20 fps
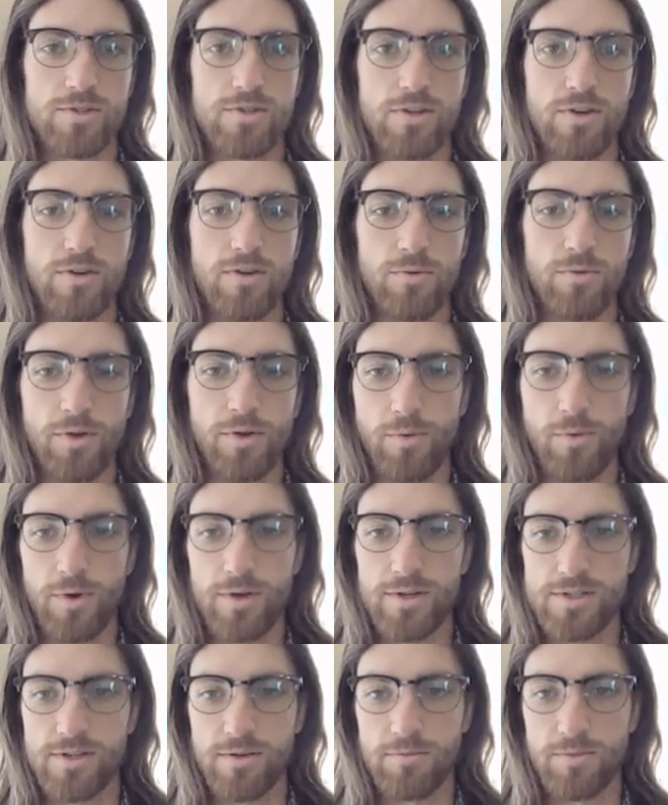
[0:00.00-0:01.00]
So there
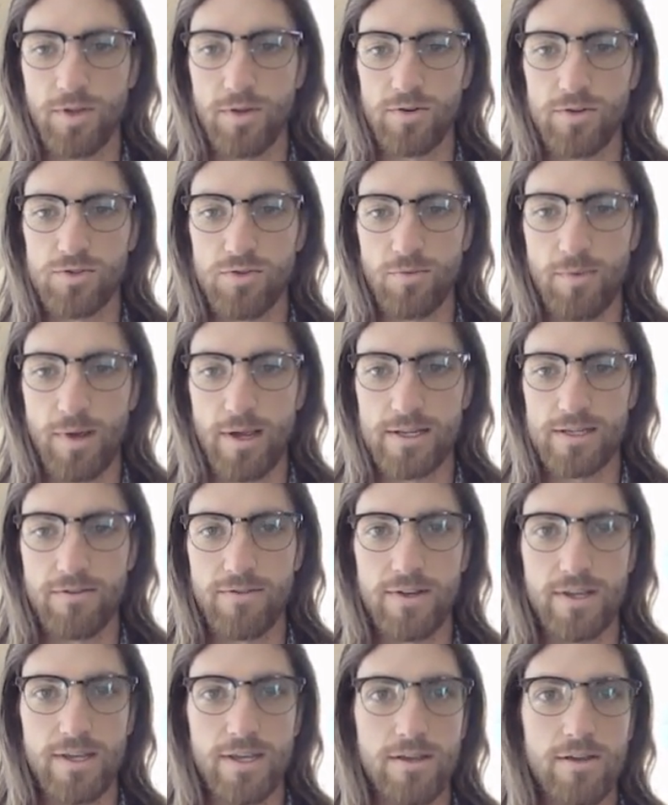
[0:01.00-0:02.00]
was some thunderstorm
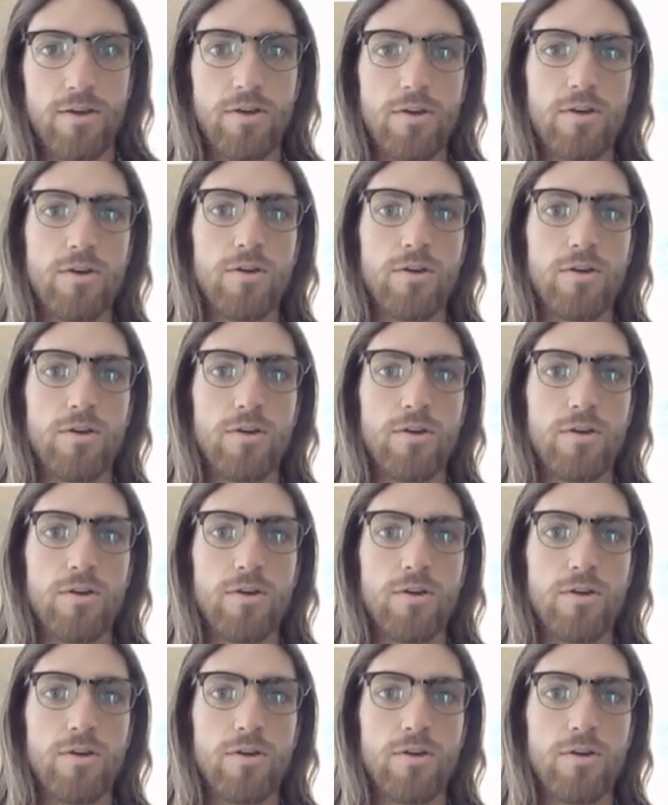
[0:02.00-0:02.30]
activity